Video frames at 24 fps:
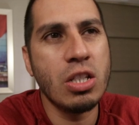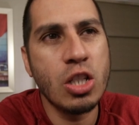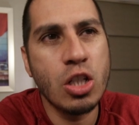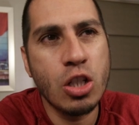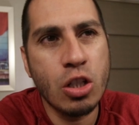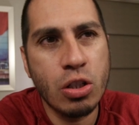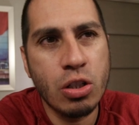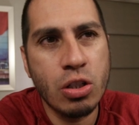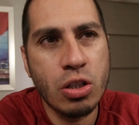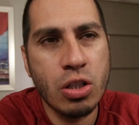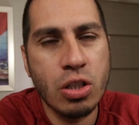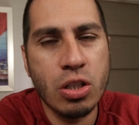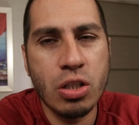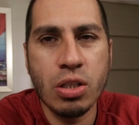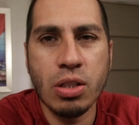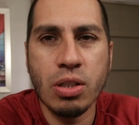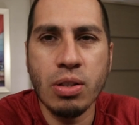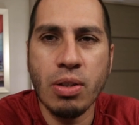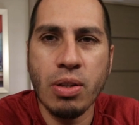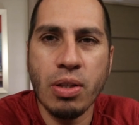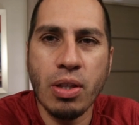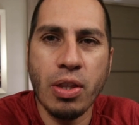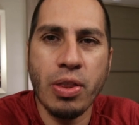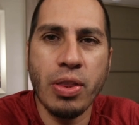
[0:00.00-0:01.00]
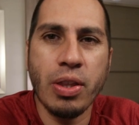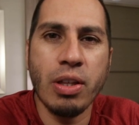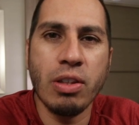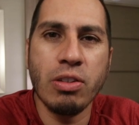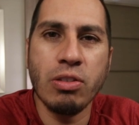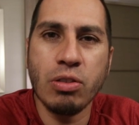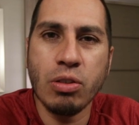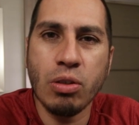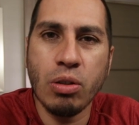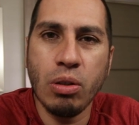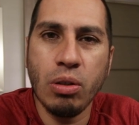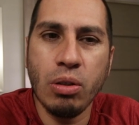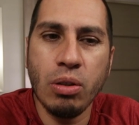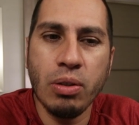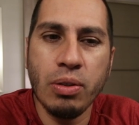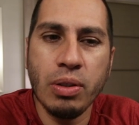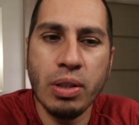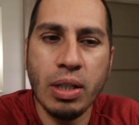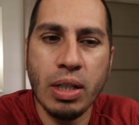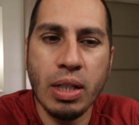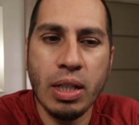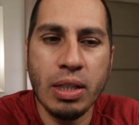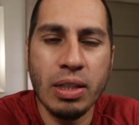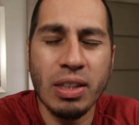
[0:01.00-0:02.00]
Church, I think it's called.
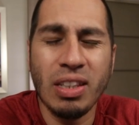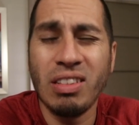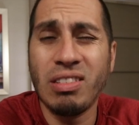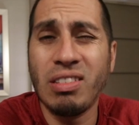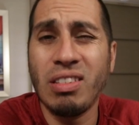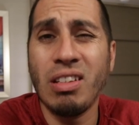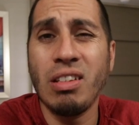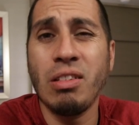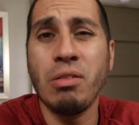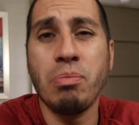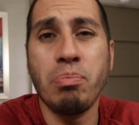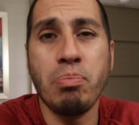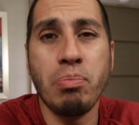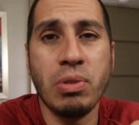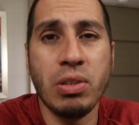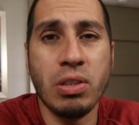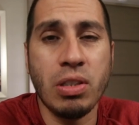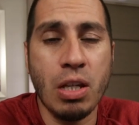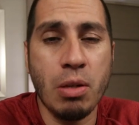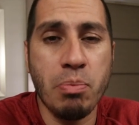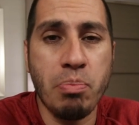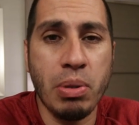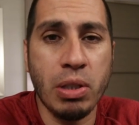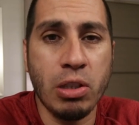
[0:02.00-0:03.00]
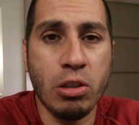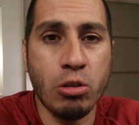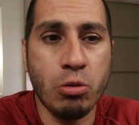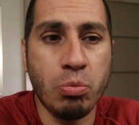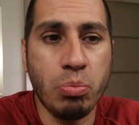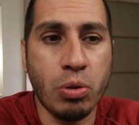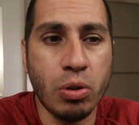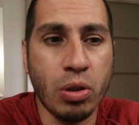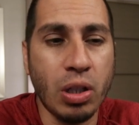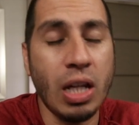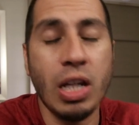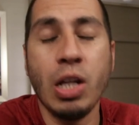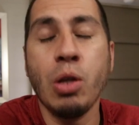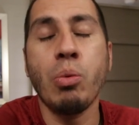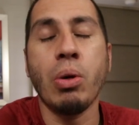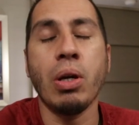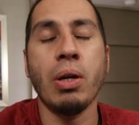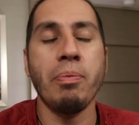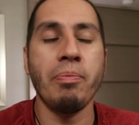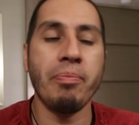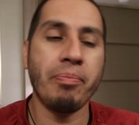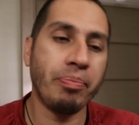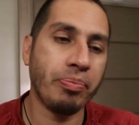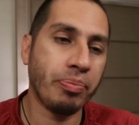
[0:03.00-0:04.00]
That's in St. Petersburg. Anyway,